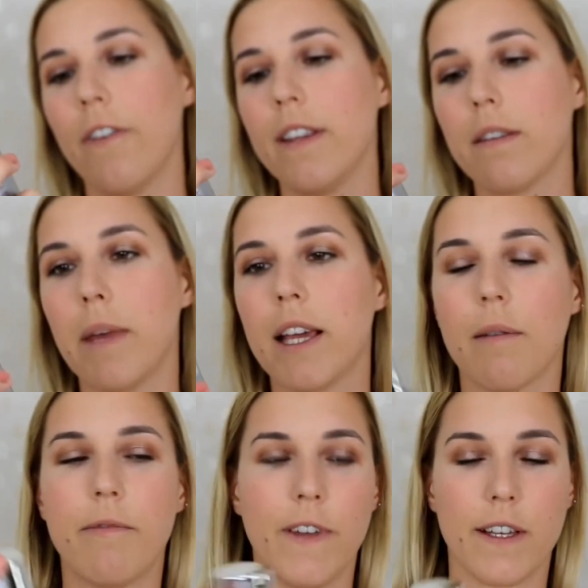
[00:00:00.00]
Face
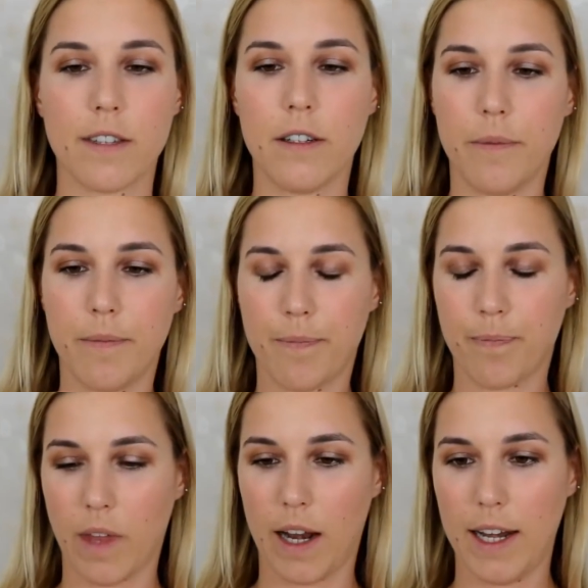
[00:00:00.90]
Makeup Fixer.
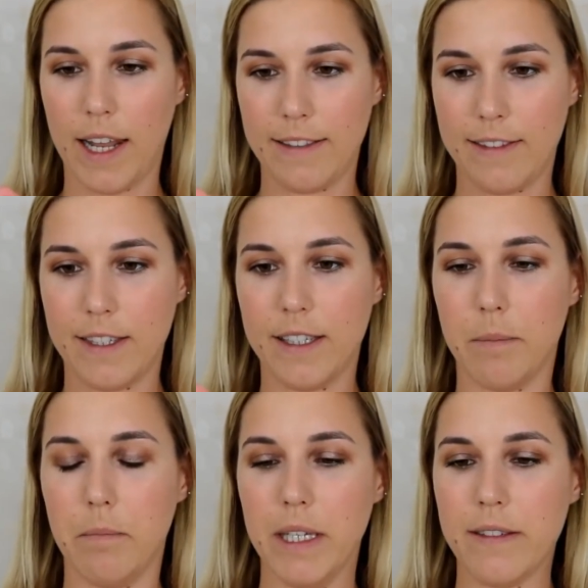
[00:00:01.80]
Let's see the
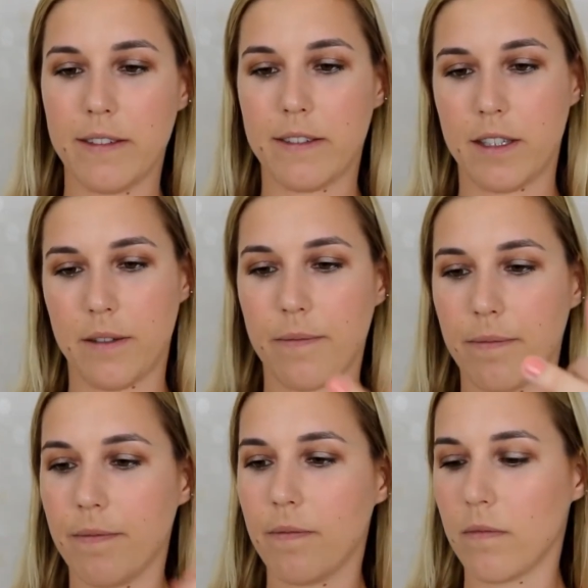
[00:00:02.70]
mist.
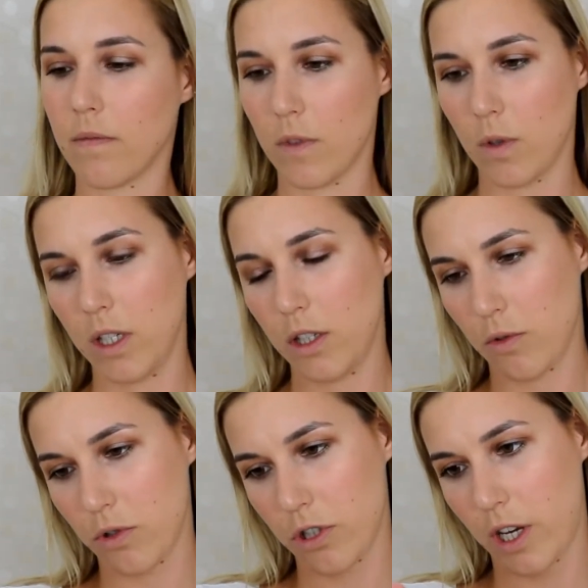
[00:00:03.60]
Do I need
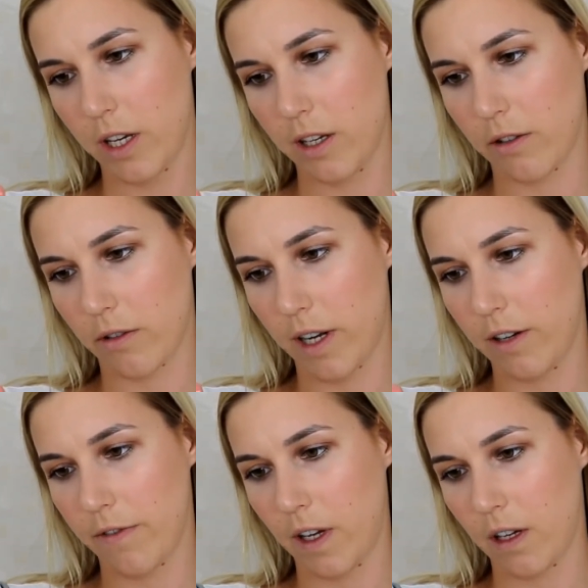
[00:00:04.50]
to shake it or
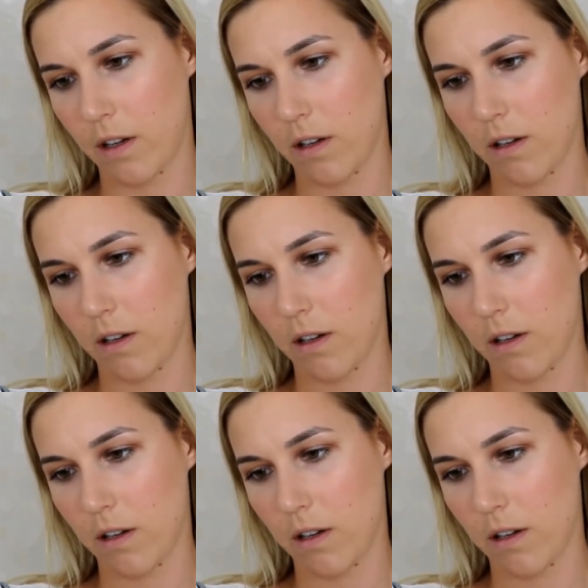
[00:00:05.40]
anything?